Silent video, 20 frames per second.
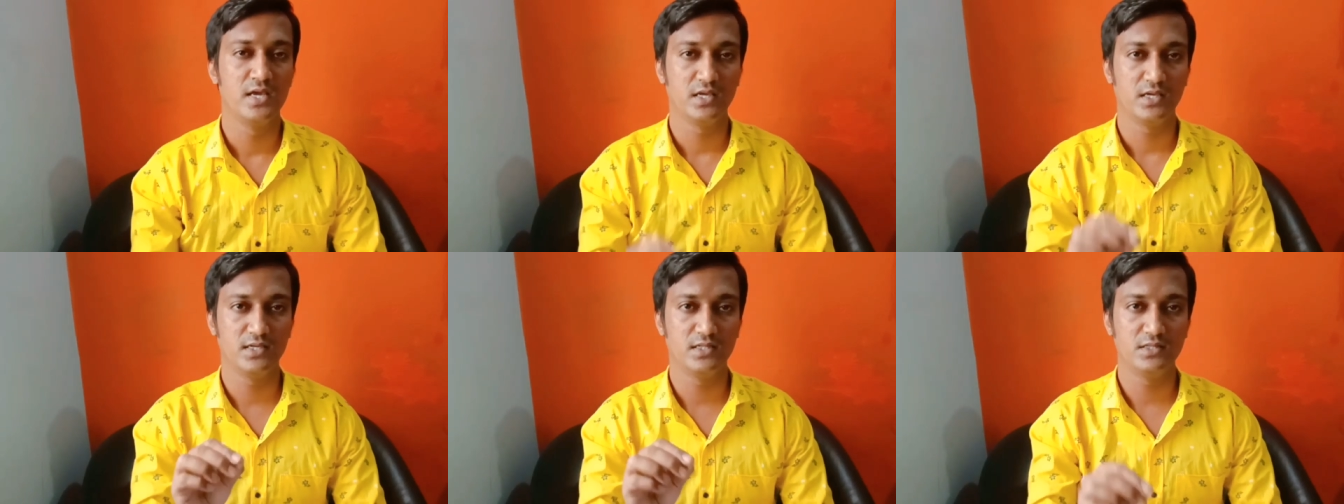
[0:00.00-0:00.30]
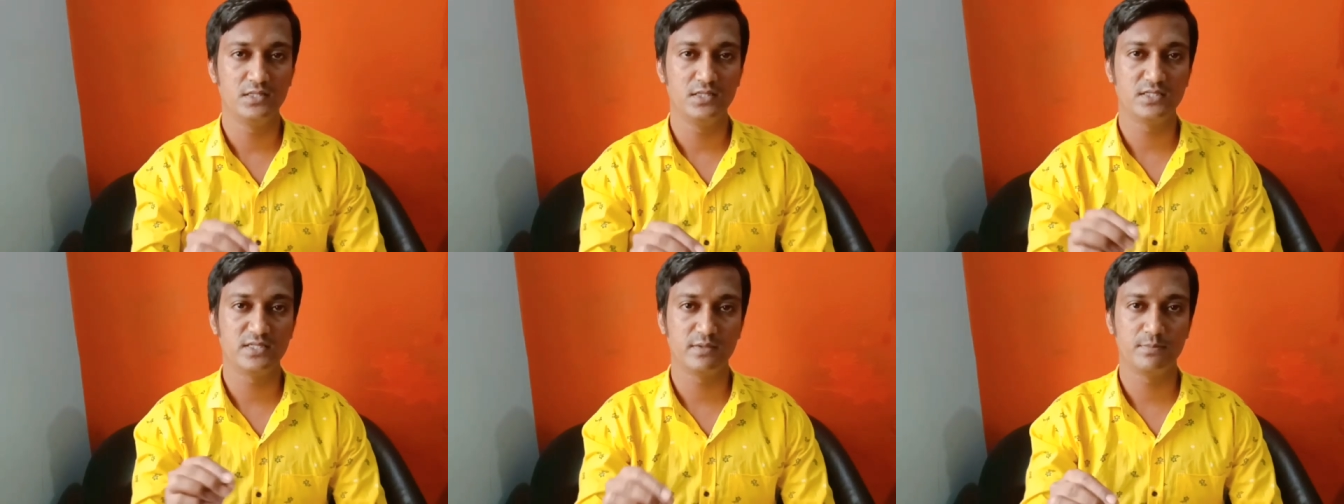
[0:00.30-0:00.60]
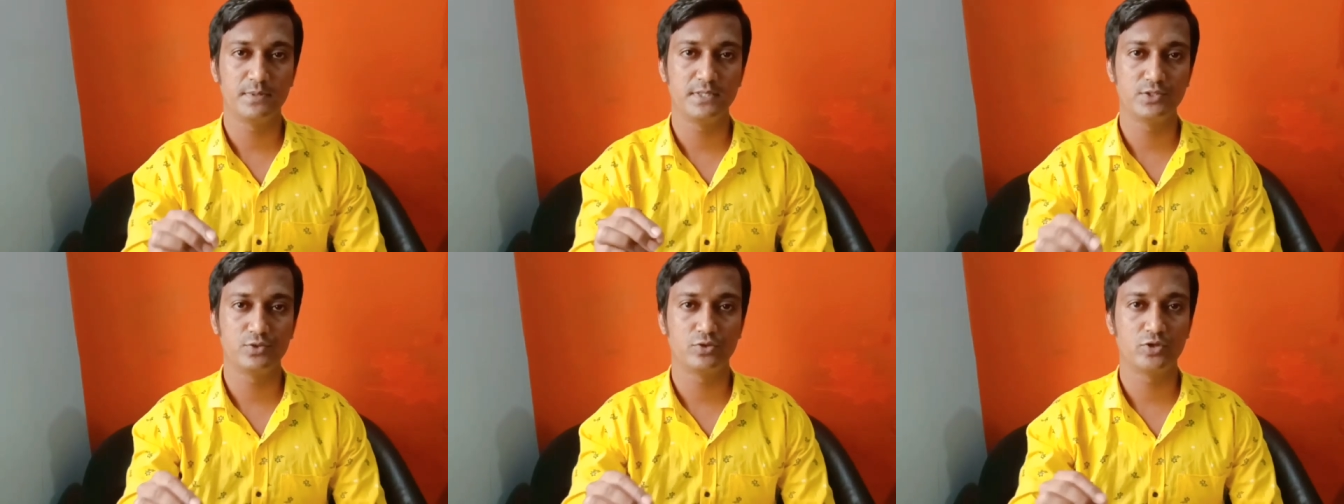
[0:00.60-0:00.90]
In this
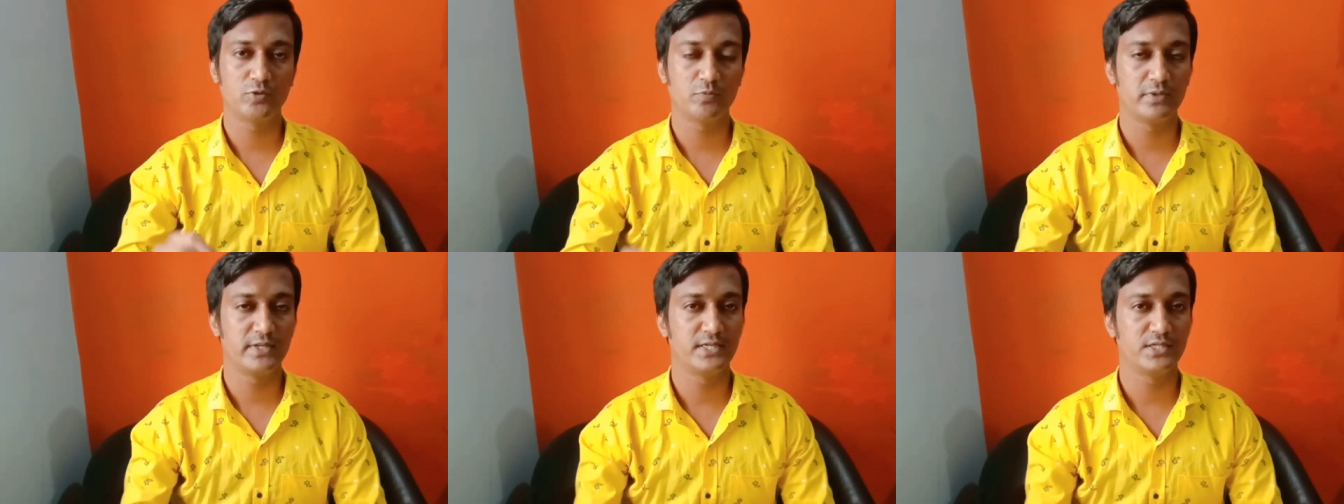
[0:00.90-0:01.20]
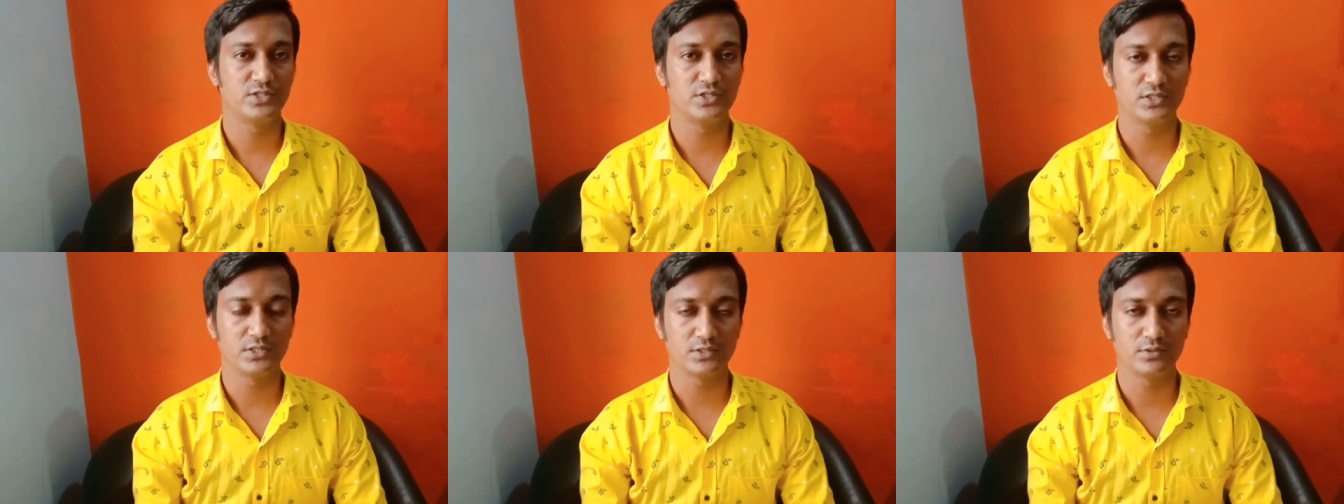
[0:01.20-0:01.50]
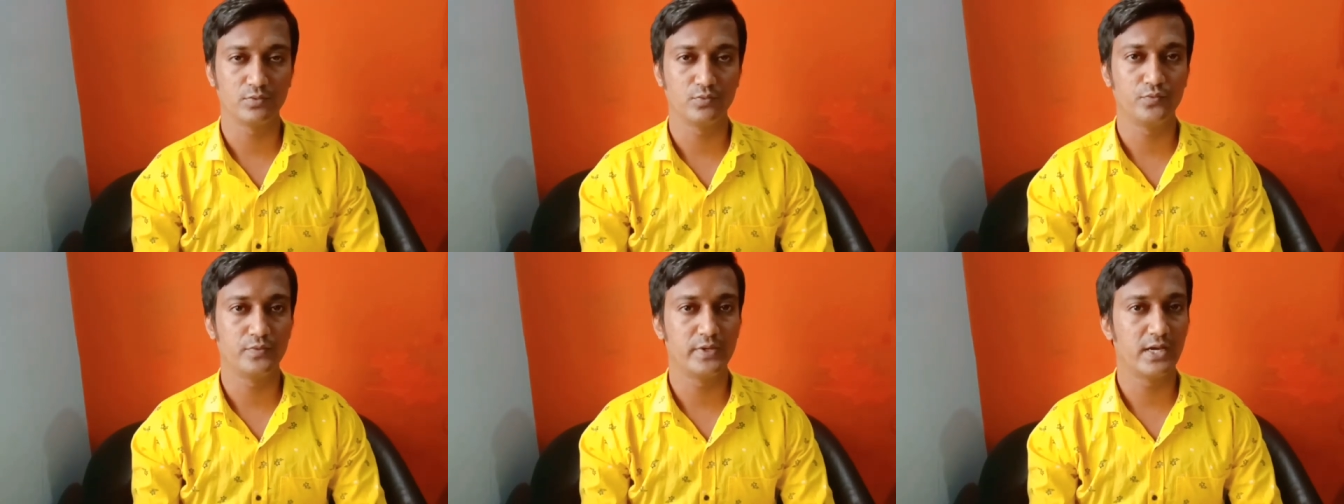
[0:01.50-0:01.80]
episode of lecture,
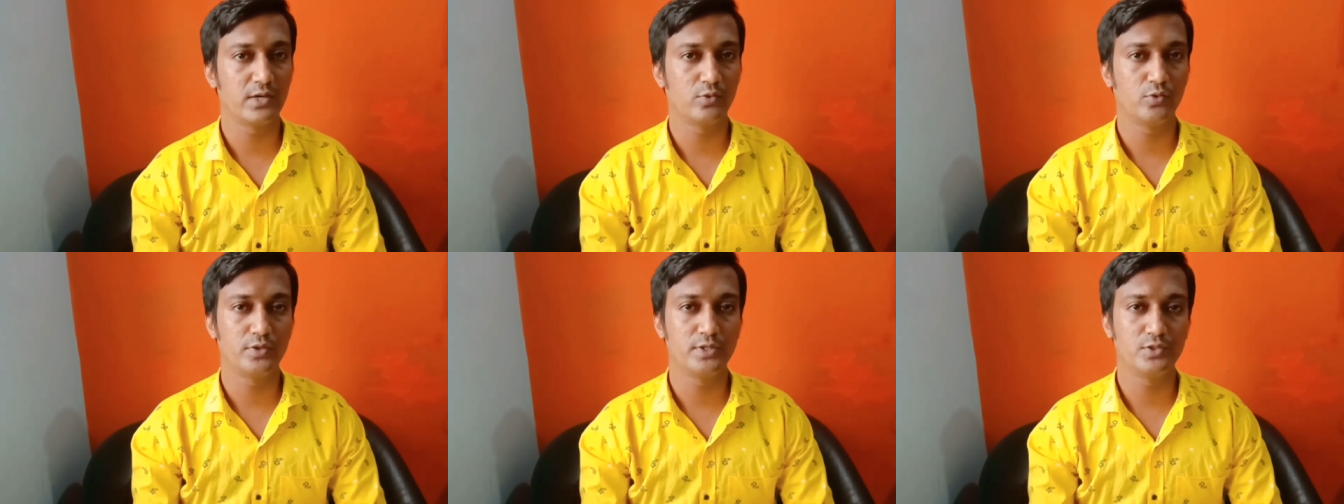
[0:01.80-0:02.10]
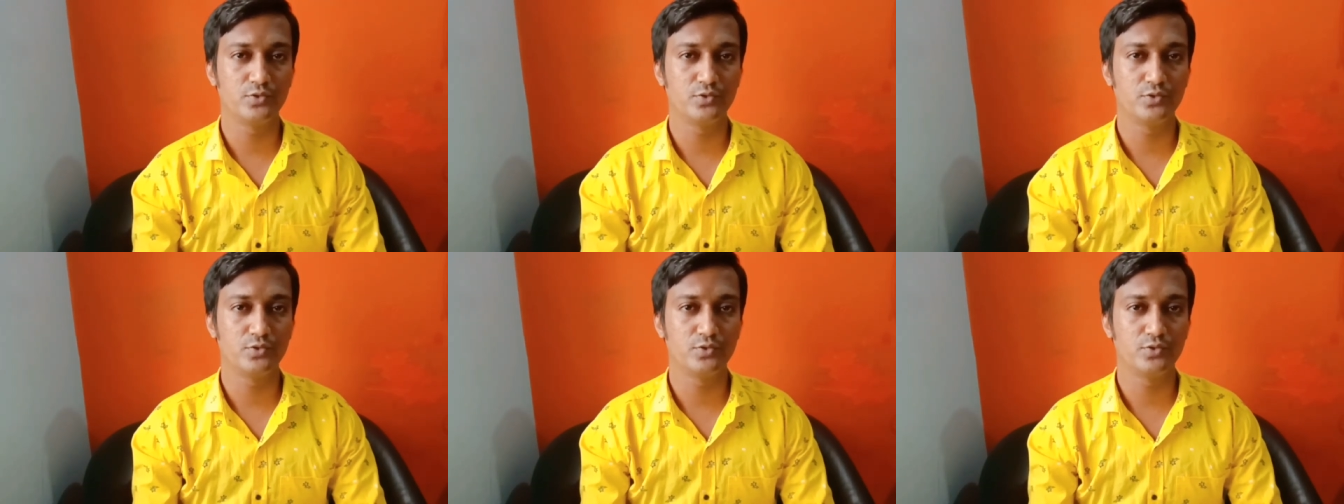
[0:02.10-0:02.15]
we are going